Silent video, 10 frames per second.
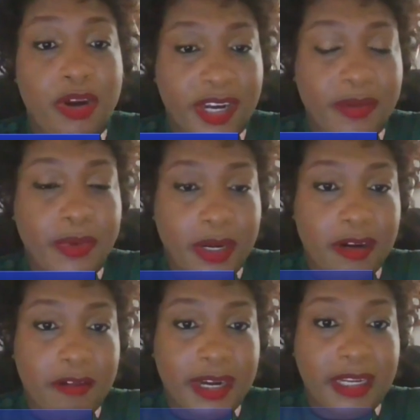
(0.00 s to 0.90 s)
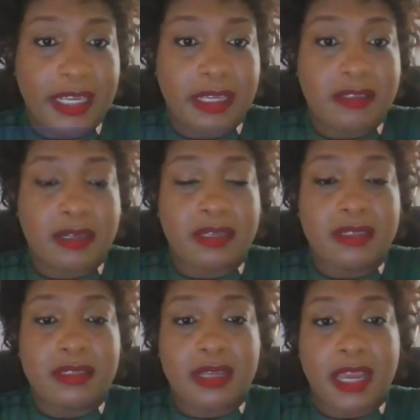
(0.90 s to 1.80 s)
working with our
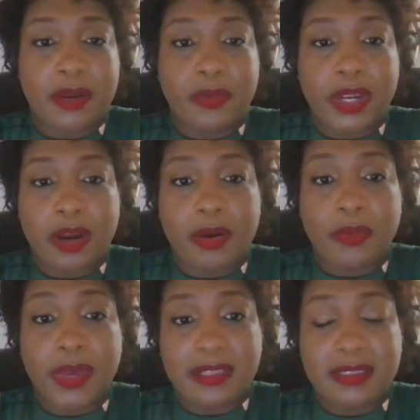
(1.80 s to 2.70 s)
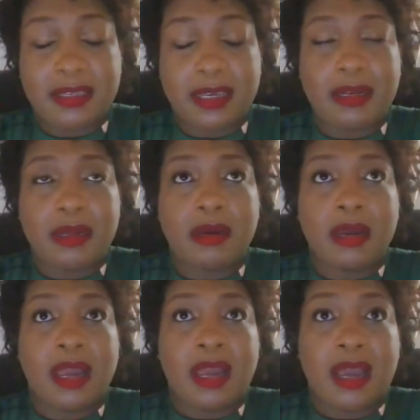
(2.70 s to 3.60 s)
regulators and we are waiting
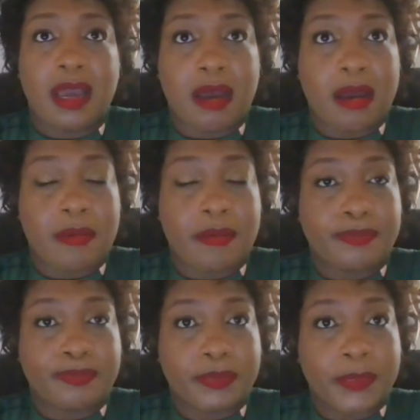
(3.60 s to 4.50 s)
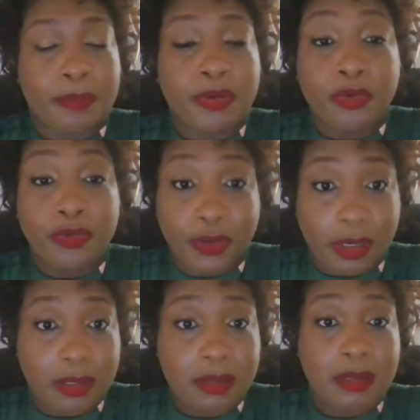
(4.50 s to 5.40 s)

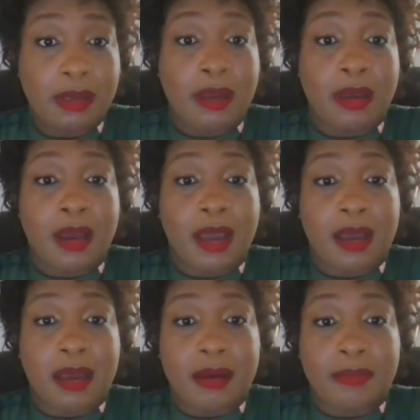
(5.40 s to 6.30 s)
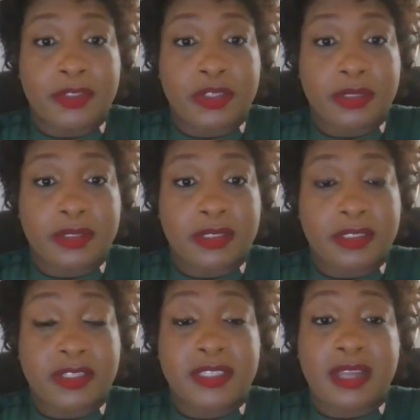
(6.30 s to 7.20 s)
approval.
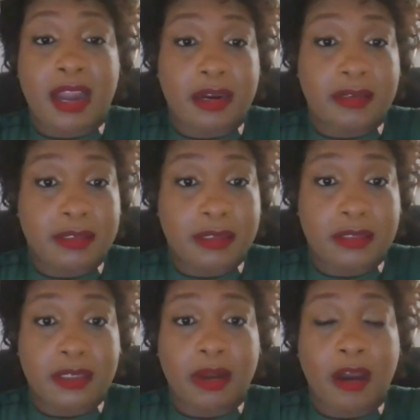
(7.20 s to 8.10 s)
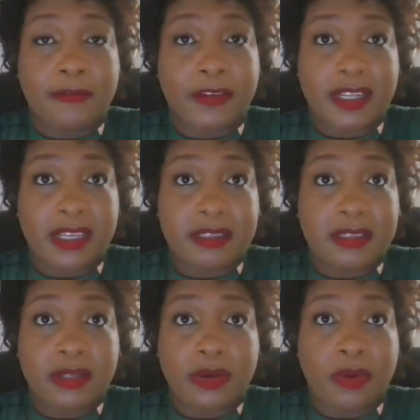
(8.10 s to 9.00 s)
To start to offer this
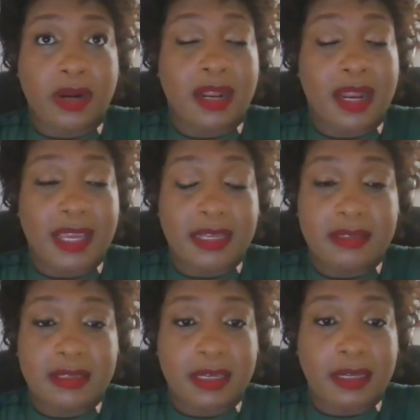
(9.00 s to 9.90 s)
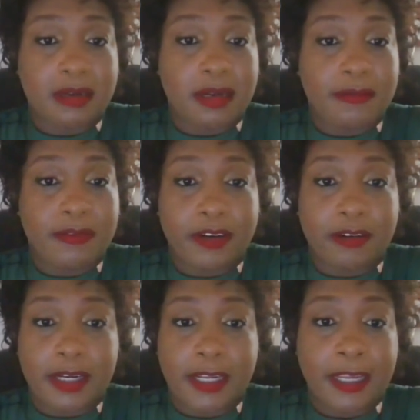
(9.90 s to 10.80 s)
to our clients in an
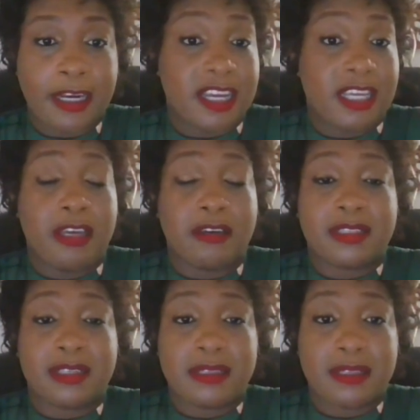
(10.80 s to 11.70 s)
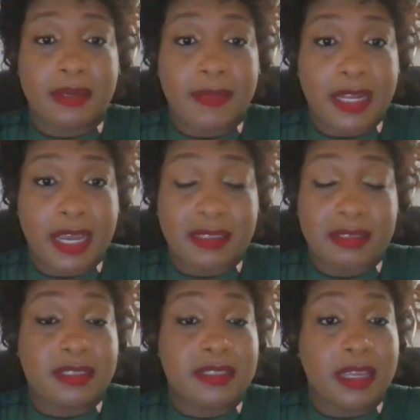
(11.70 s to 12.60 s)
ecosystem that
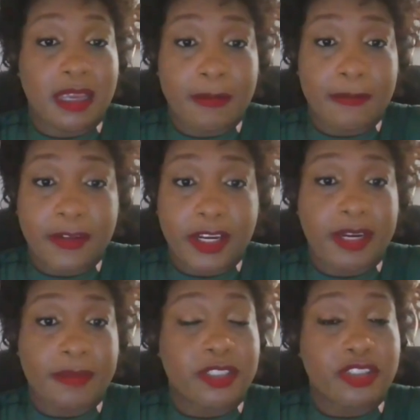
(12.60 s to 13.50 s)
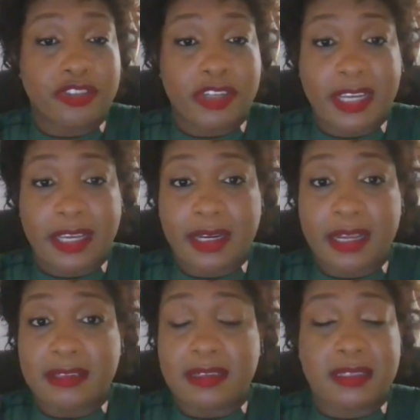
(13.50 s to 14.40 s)
is safe. They're able to trade
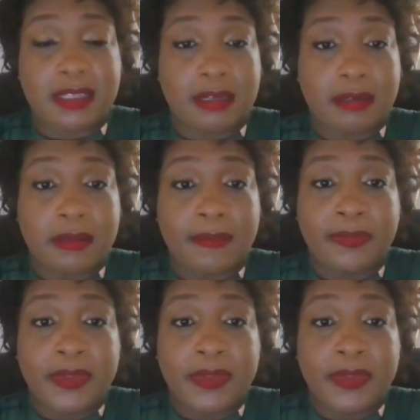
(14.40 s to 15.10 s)
and to settle